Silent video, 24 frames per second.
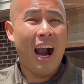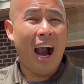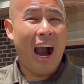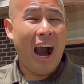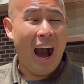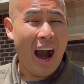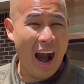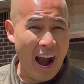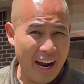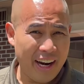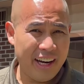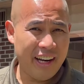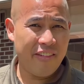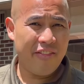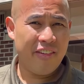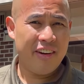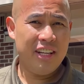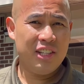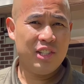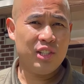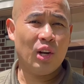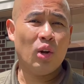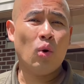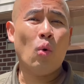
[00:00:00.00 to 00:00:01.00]
high
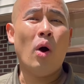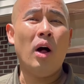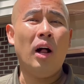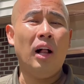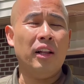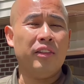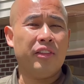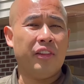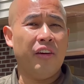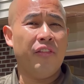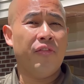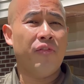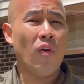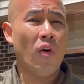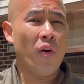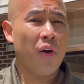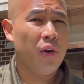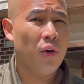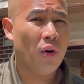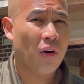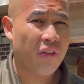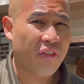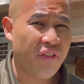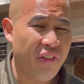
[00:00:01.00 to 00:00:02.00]
definition quality for
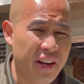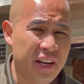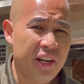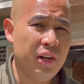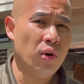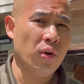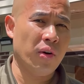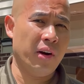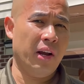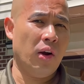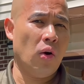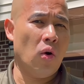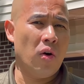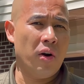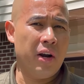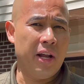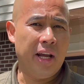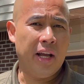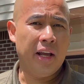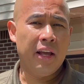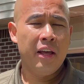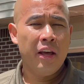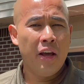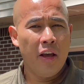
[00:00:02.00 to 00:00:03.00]
your video
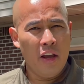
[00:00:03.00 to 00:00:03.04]
recording